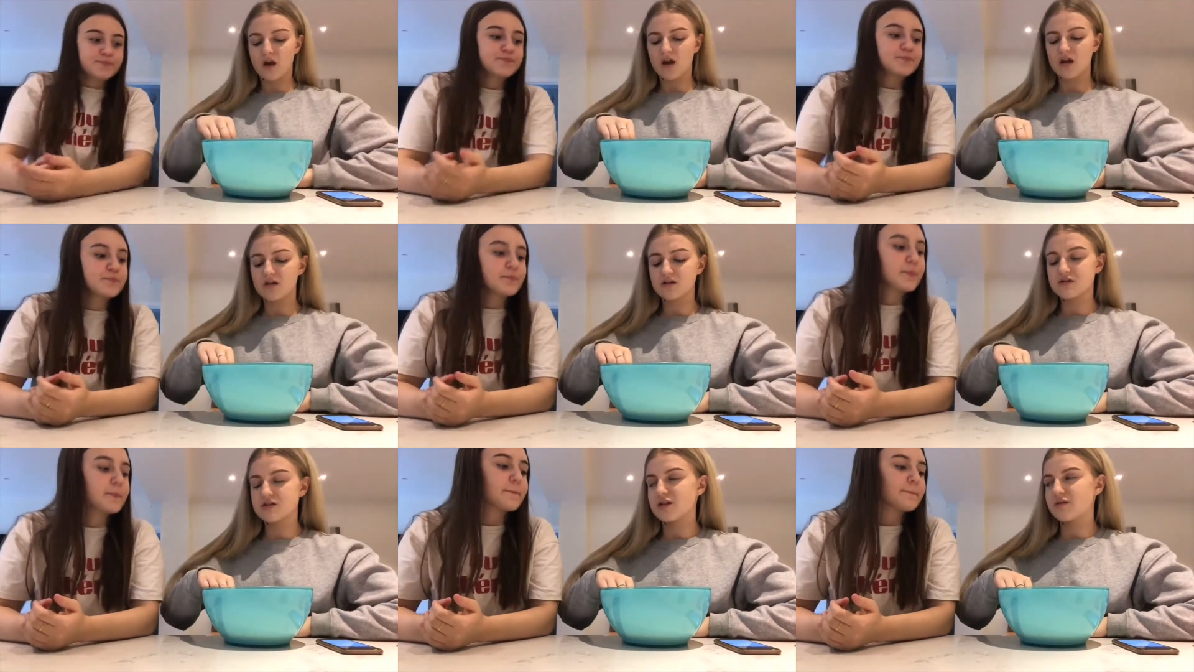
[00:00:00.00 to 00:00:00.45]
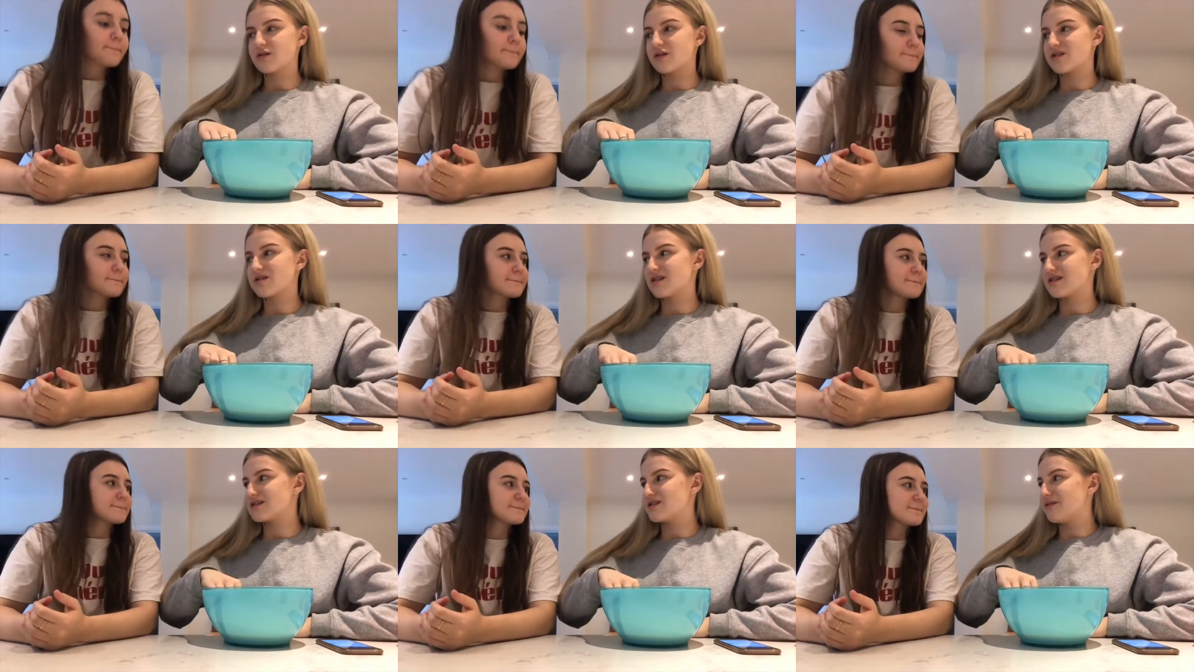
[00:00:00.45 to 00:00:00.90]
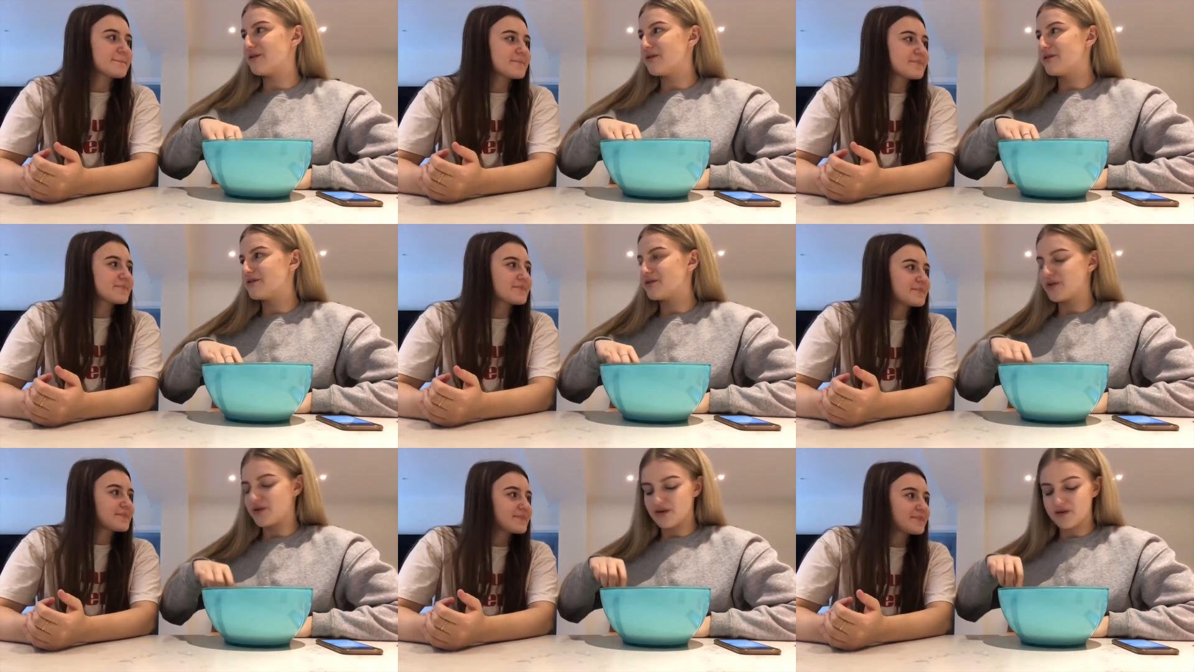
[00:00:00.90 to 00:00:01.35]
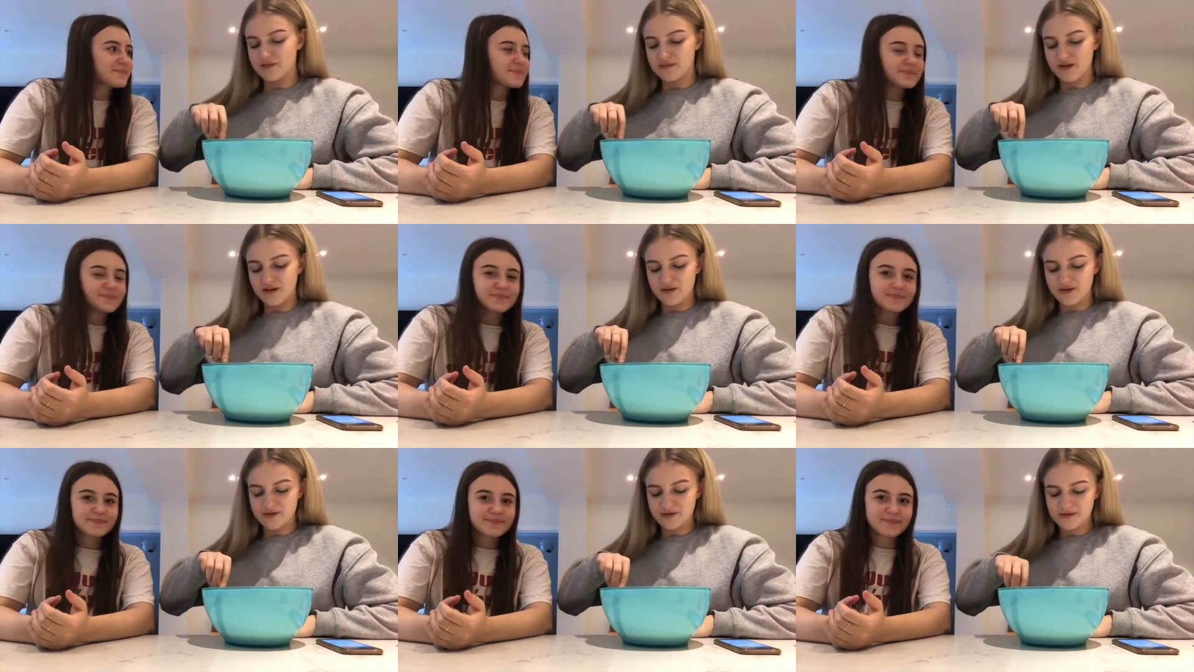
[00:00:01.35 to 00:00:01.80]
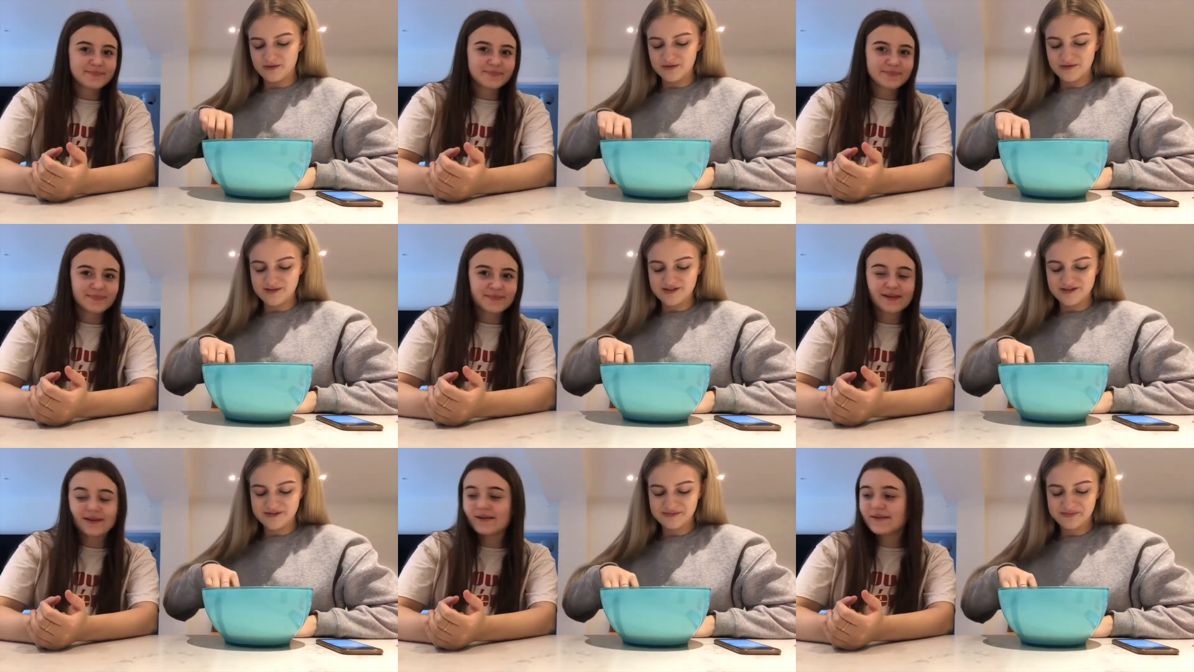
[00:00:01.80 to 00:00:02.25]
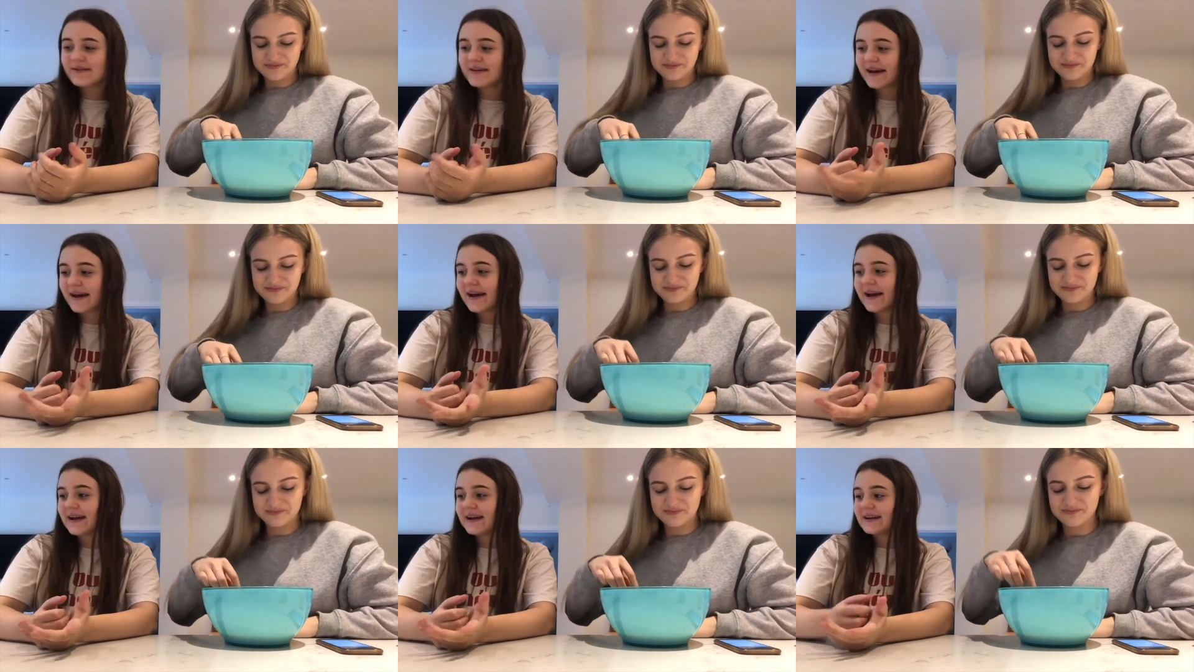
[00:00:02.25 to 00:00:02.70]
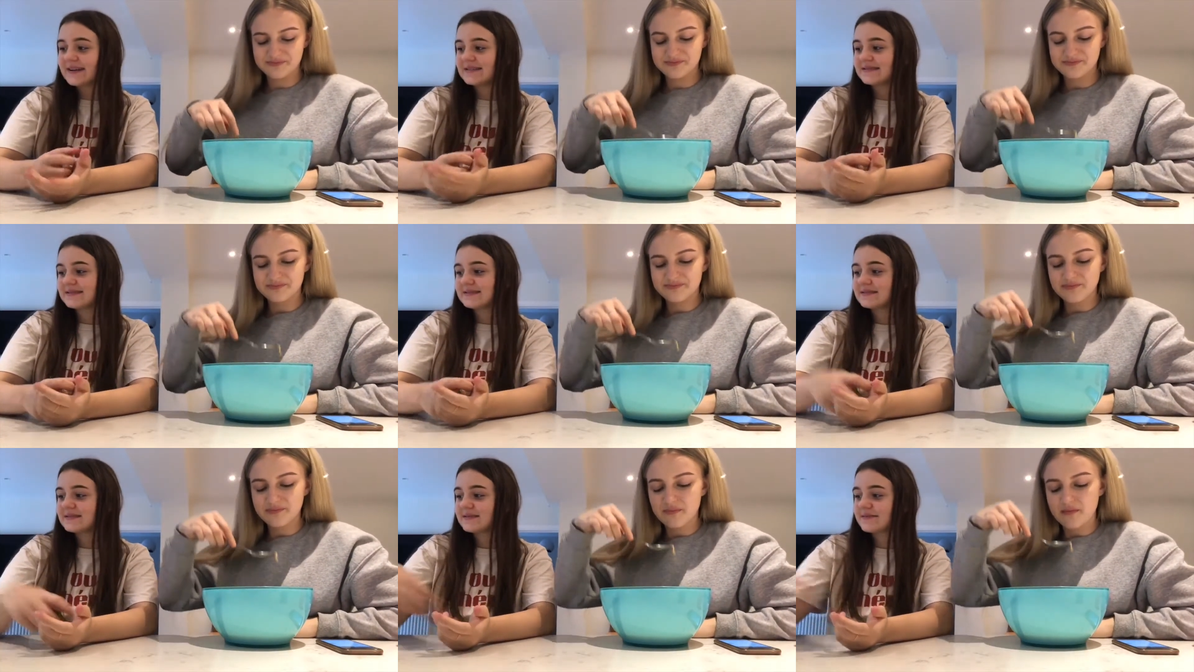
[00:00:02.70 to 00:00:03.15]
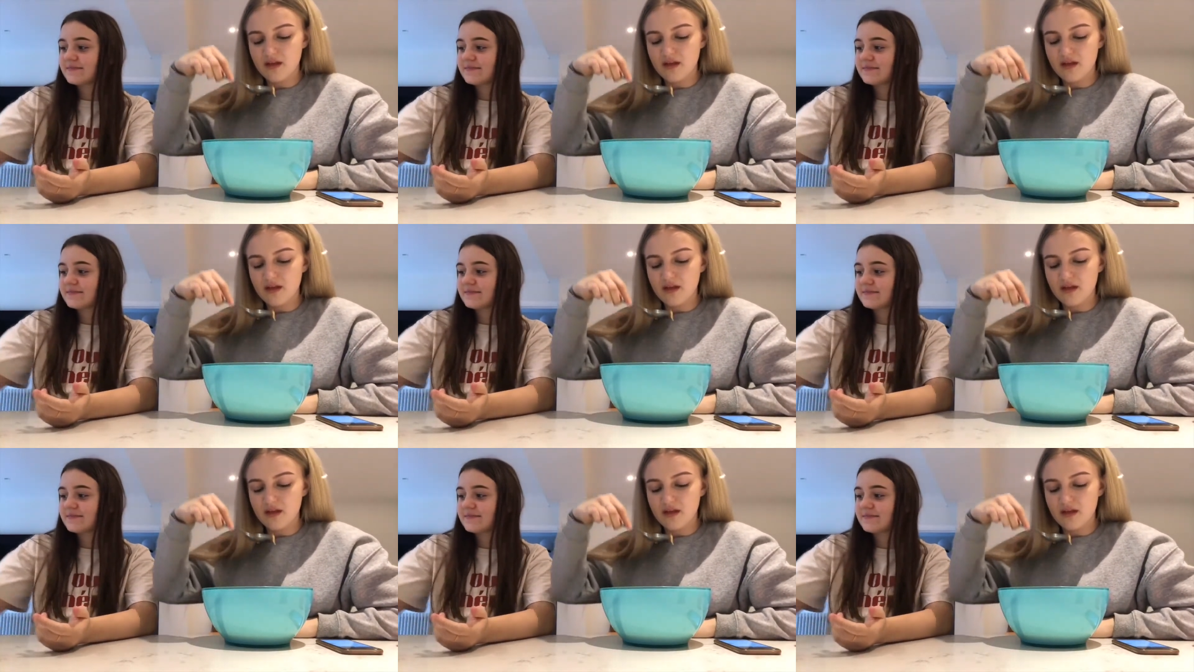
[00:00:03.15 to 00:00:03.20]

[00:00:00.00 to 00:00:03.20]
Speaker 1: I are just so unattractive people bring up the noodles. Who cares?